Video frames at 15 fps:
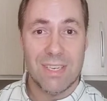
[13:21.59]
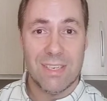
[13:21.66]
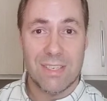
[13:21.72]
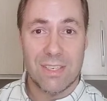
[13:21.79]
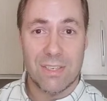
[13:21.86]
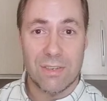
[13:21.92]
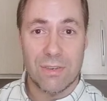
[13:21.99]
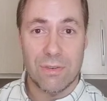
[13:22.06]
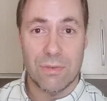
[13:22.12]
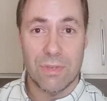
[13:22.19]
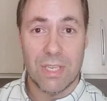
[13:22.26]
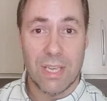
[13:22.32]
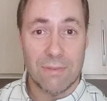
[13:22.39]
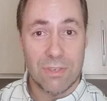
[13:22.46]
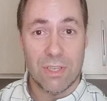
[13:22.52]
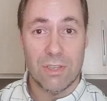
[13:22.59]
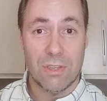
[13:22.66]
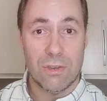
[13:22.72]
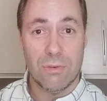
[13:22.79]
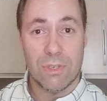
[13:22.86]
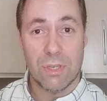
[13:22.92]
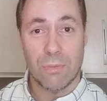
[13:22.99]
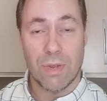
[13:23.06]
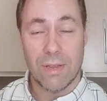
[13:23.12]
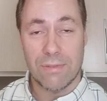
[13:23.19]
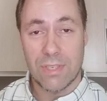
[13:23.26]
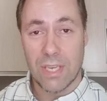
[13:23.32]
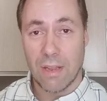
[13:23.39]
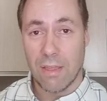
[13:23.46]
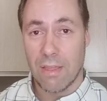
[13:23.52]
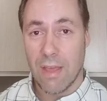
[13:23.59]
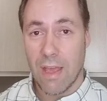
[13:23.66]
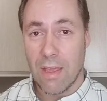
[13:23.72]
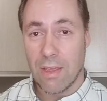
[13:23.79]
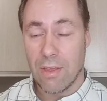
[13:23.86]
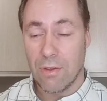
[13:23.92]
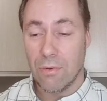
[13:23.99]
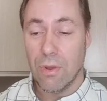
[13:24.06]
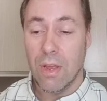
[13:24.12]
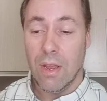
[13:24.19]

to give to you as a way of saying thank you.